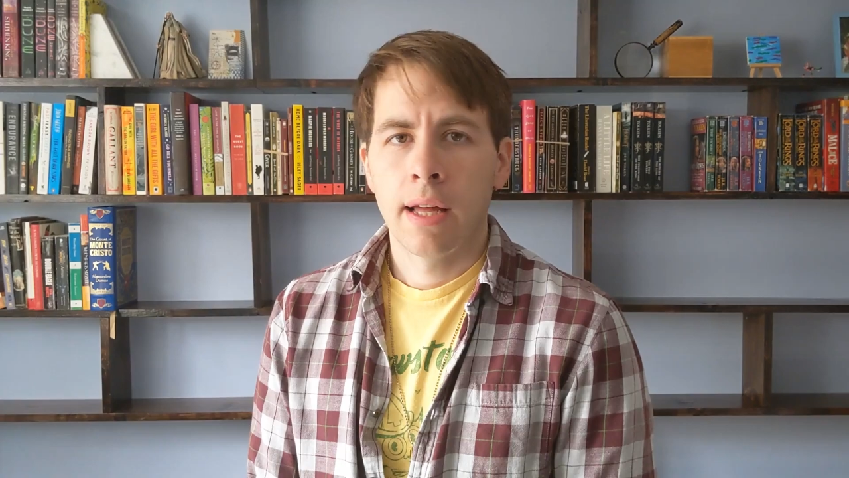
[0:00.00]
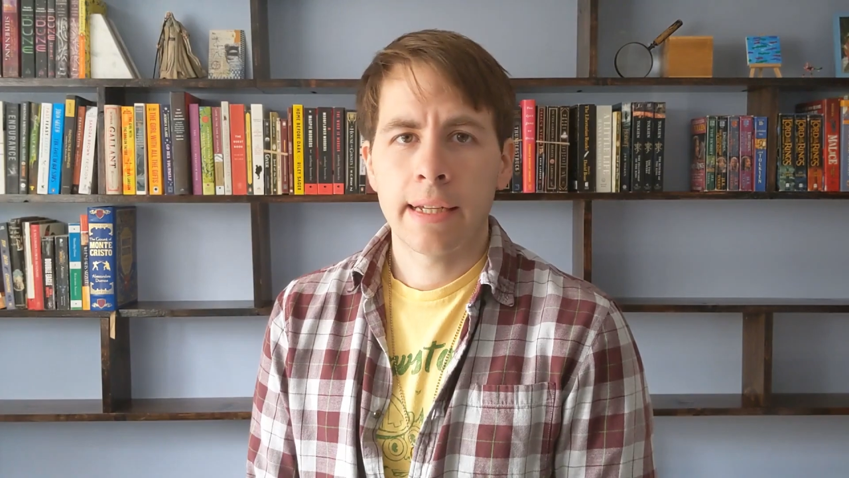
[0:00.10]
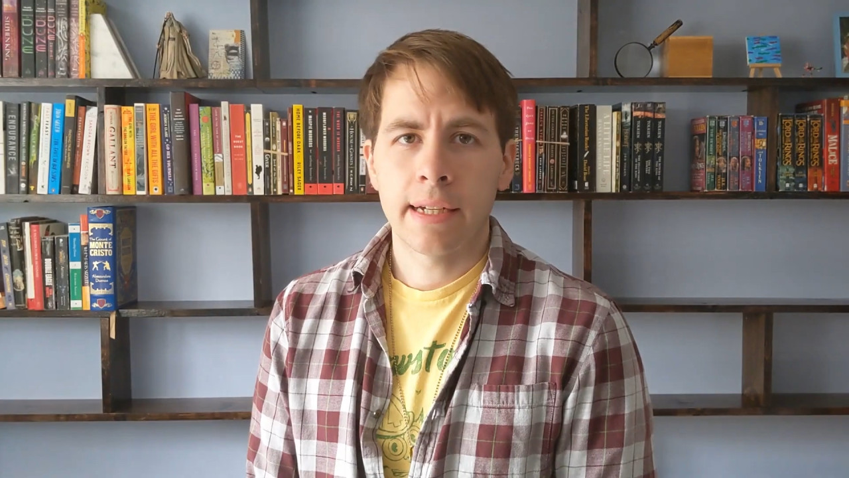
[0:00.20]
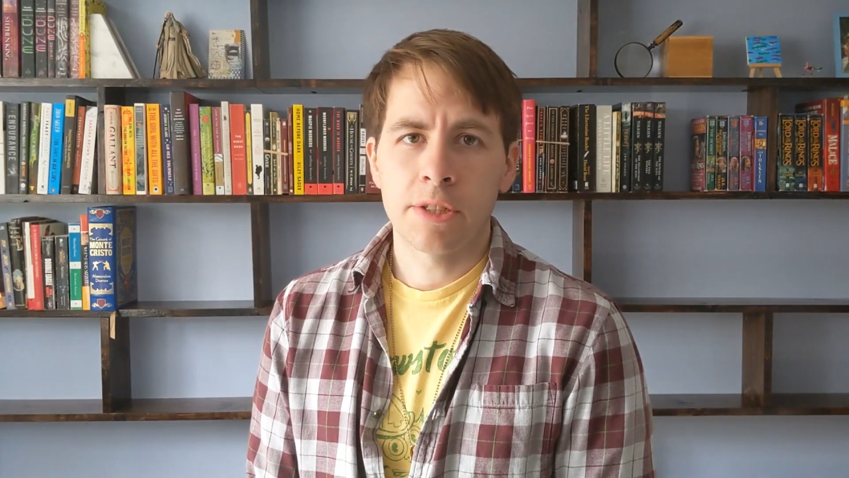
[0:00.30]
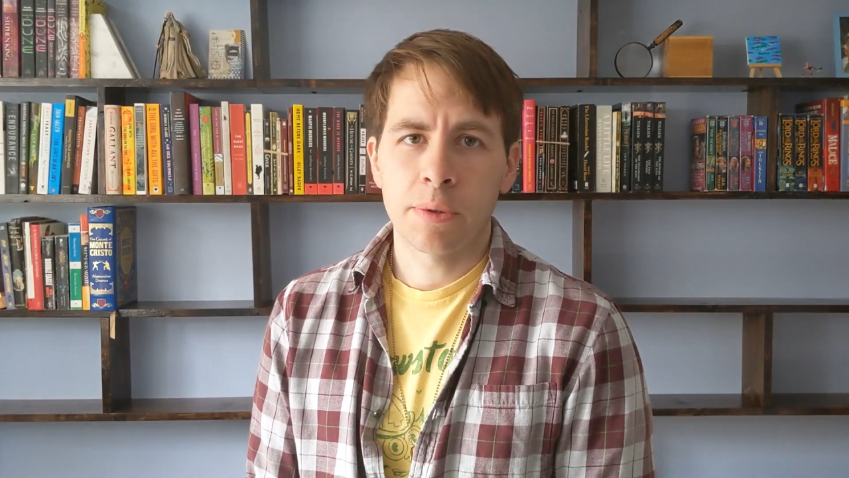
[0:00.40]

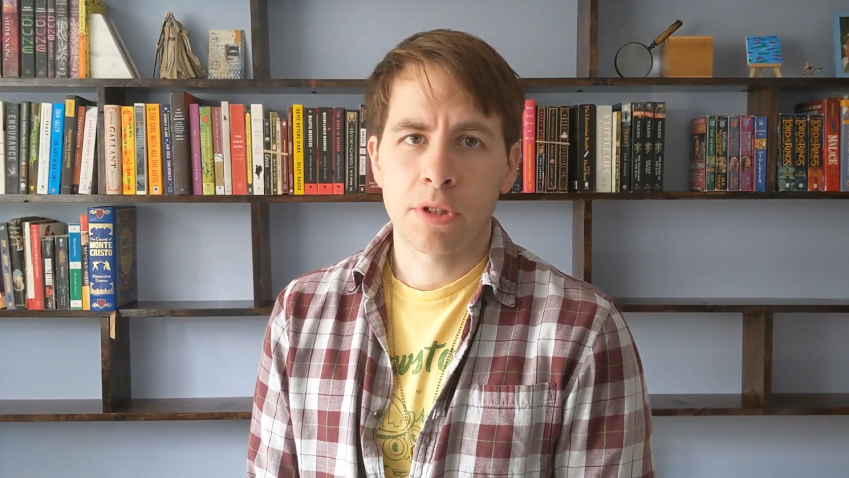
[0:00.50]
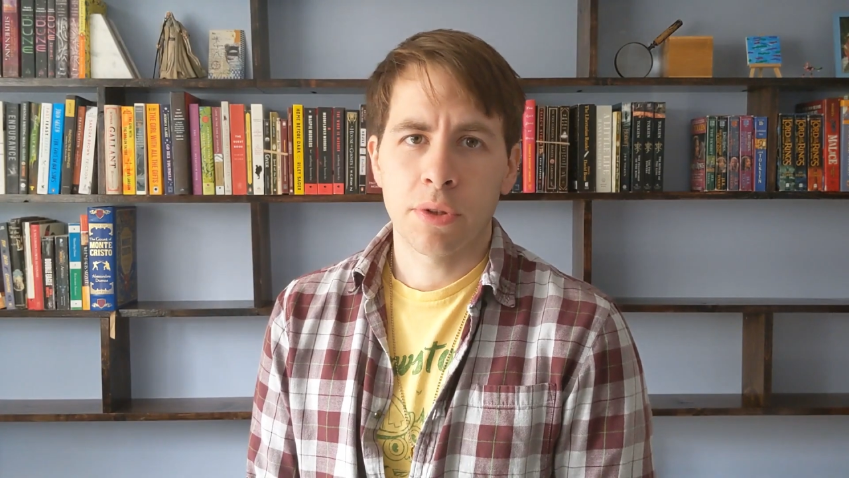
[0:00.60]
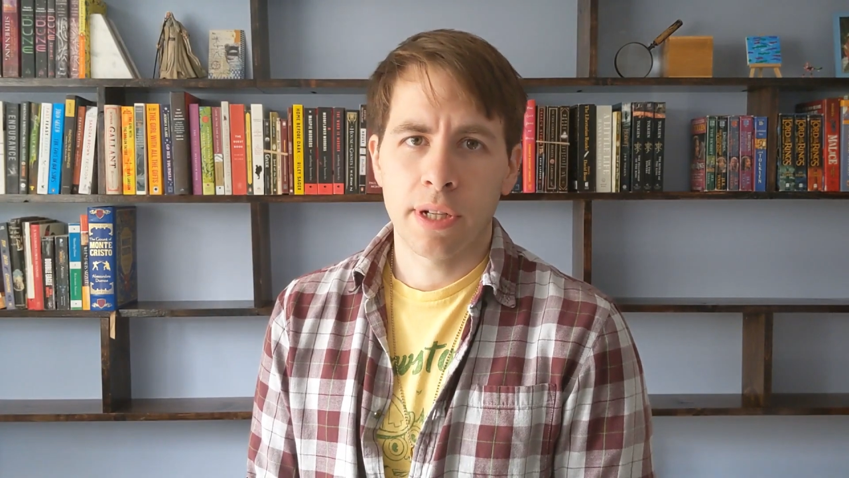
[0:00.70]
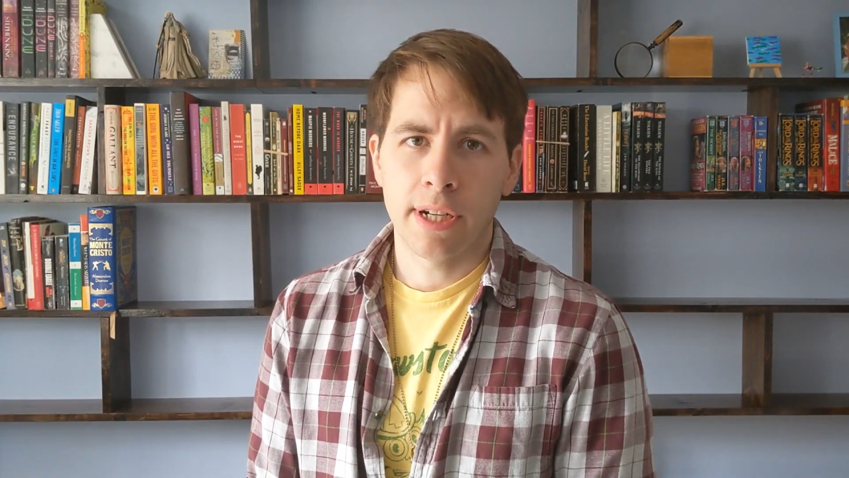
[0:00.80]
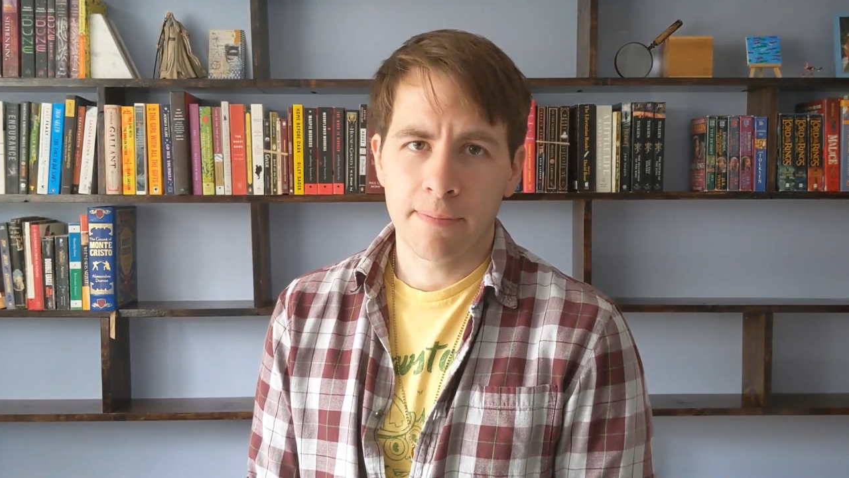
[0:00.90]
Hey guys, what's
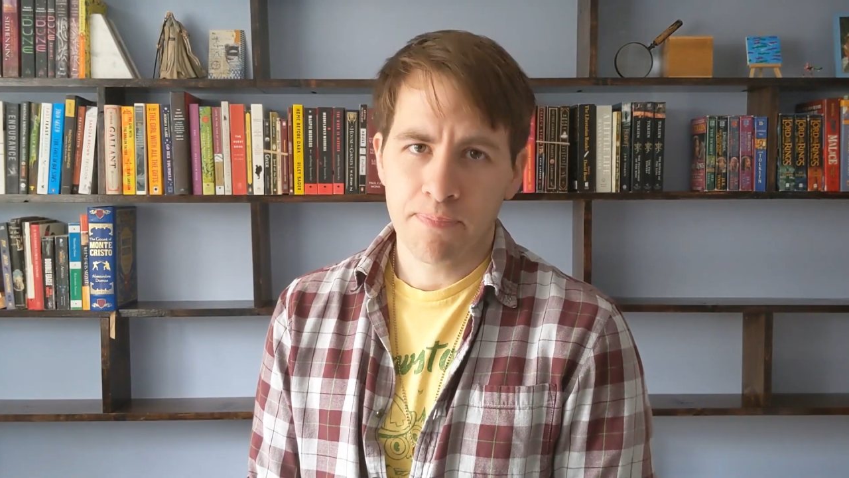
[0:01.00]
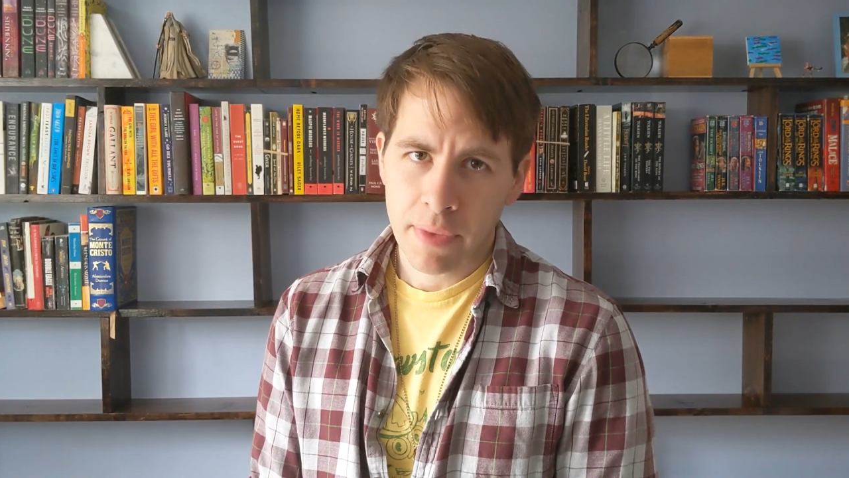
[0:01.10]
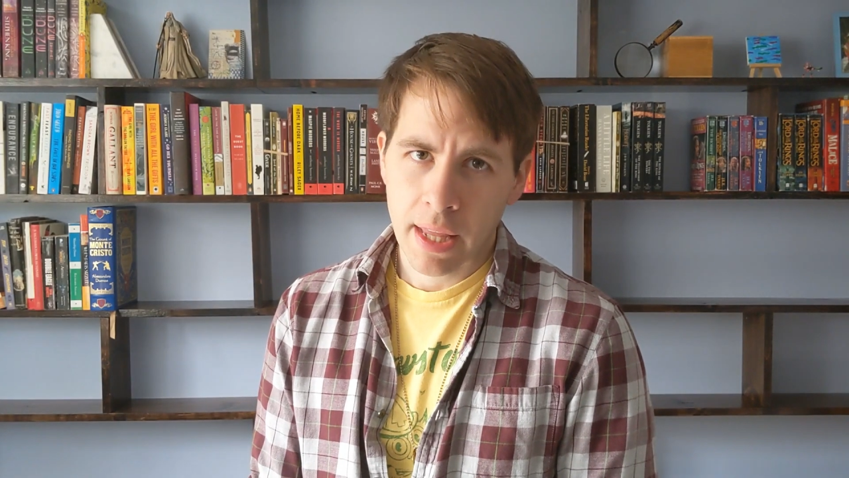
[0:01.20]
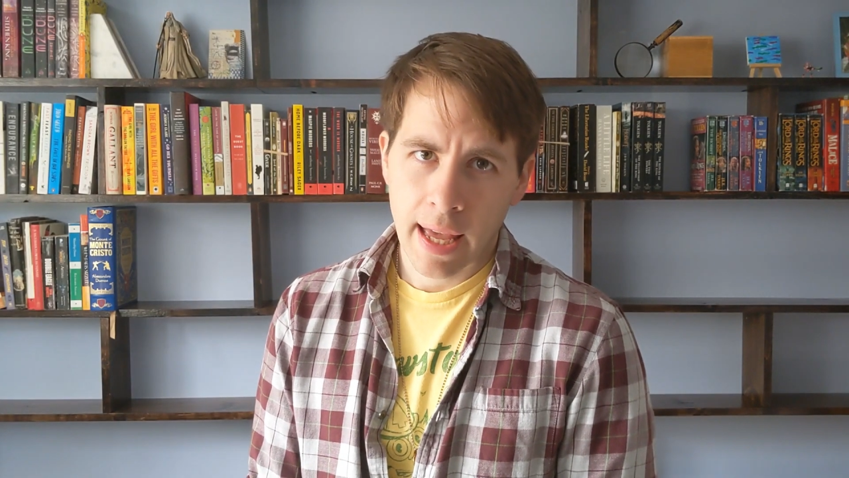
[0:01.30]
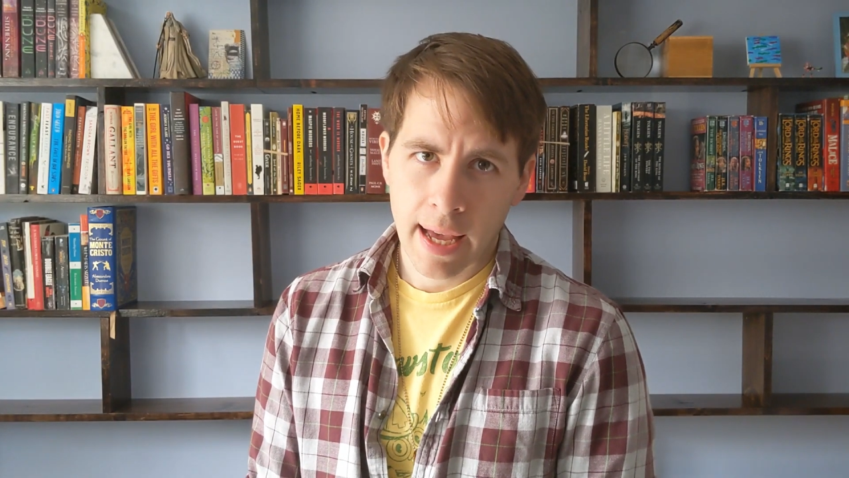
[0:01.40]
going on?
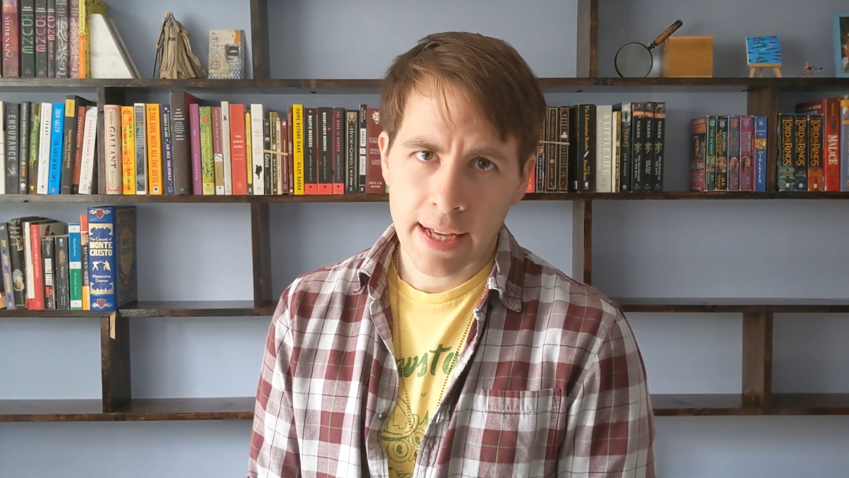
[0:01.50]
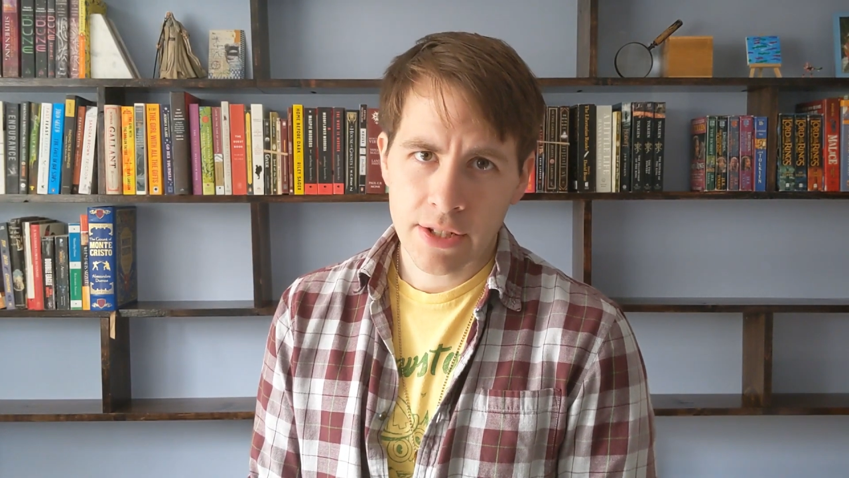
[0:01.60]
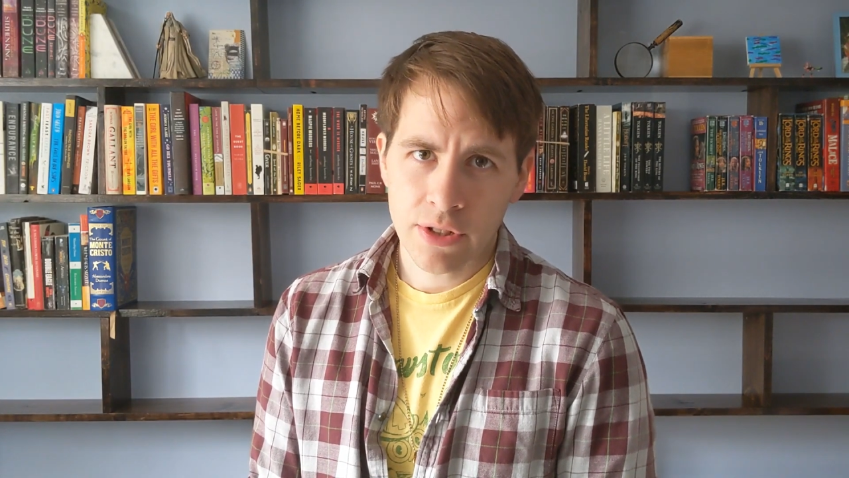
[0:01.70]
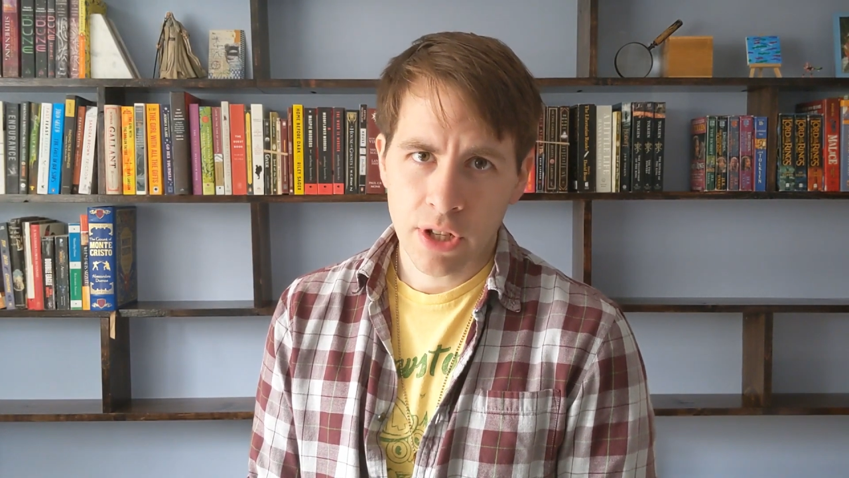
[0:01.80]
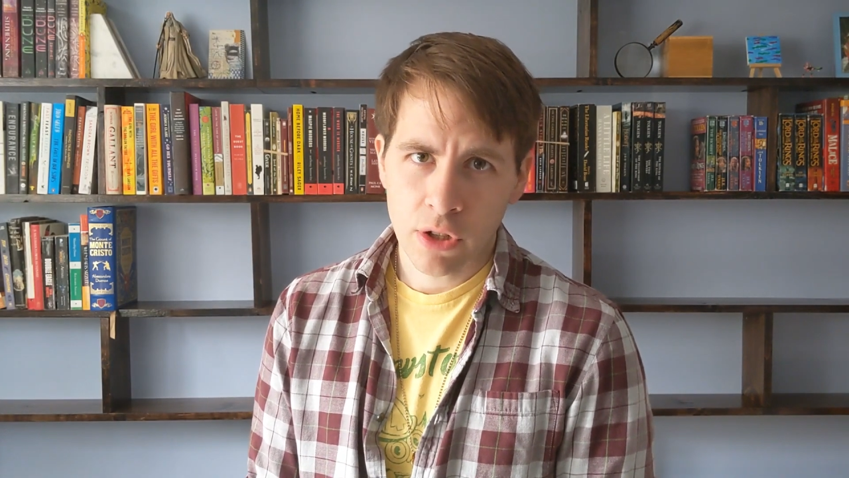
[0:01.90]

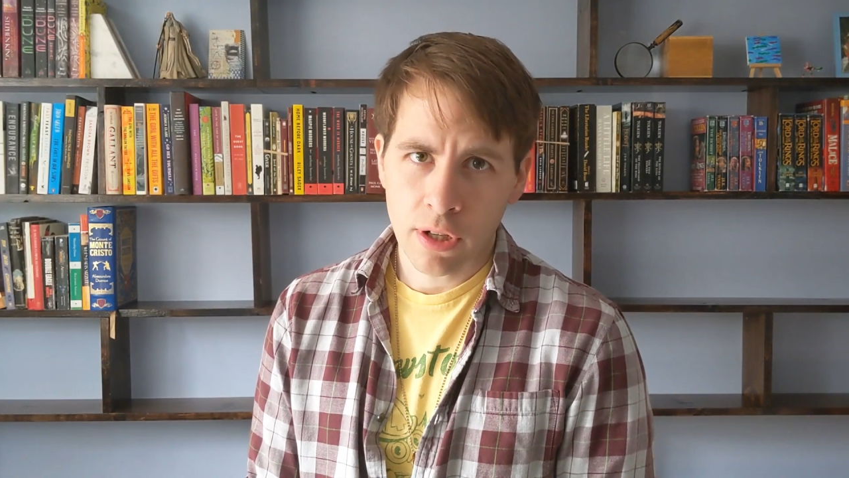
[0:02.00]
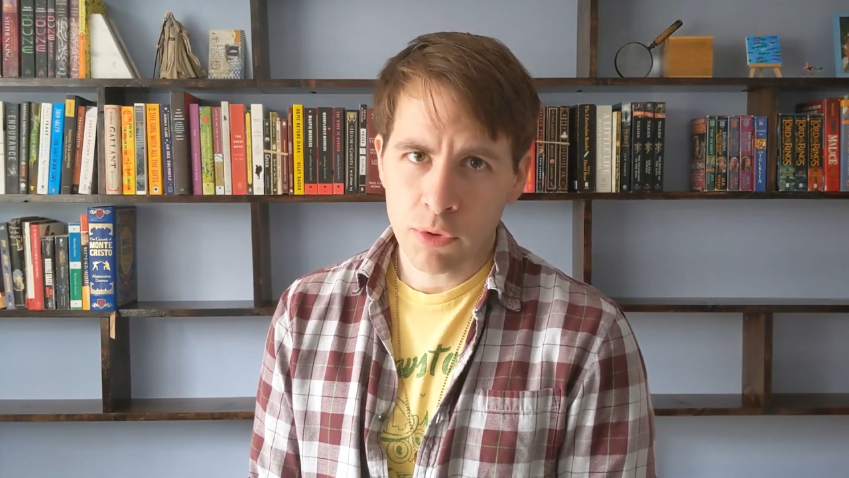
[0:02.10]
As you know,